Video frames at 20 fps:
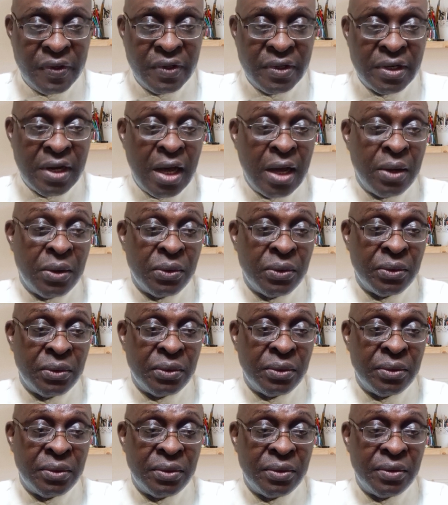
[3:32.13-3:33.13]
Now,
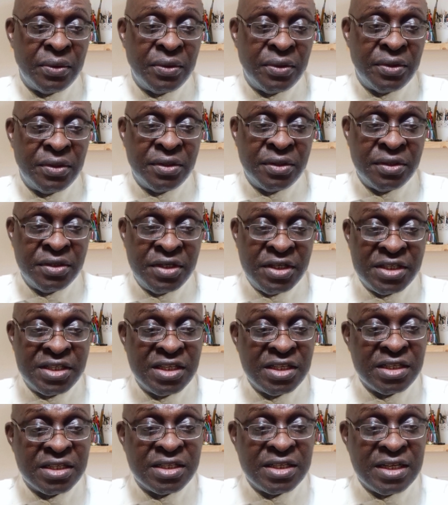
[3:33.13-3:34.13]
this
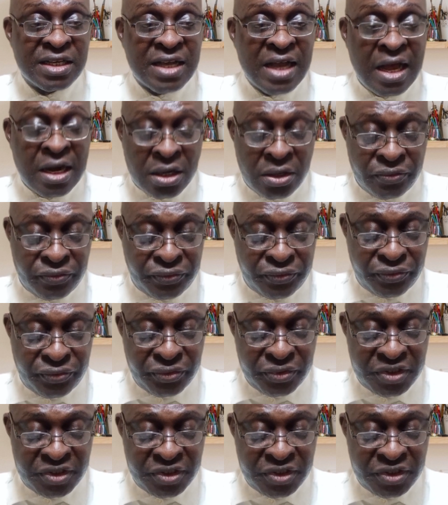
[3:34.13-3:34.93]
is the kind of